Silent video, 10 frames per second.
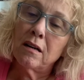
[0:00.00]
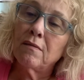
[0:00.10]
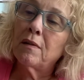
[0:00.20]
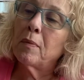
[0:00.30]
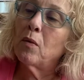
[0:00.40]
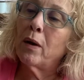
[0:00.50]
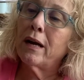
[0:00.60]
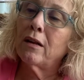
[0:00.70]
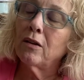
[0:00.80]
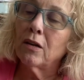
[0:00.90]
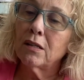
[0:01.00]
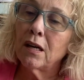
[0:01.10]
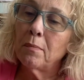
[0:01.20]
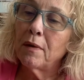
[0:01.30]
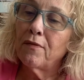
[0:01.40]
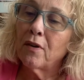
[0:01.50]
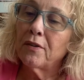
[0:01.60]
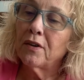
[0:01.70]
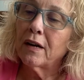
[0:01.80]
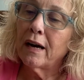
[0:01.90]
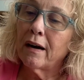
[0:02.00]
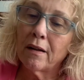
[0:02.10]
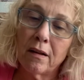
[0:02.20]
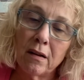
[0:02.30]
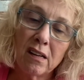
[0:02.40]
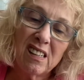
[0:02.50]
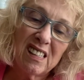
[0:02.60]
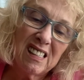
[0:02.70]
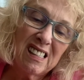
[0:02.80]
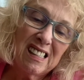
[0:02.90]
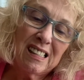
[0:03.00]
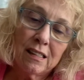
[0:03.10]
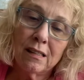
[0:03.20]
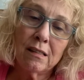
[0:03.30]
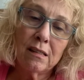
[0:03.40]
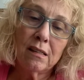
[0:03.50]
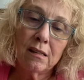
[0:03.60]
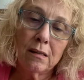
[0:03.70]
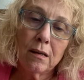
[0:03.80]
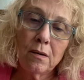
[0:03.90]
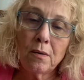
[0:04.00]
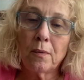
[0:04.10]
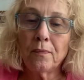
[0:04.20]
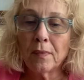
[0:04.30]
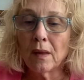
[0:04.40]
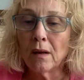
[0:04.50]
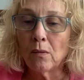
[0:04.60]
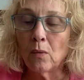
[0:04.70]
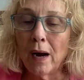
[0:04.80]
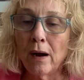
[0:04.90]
And the way it looked before I took it out of the... Oh, wow.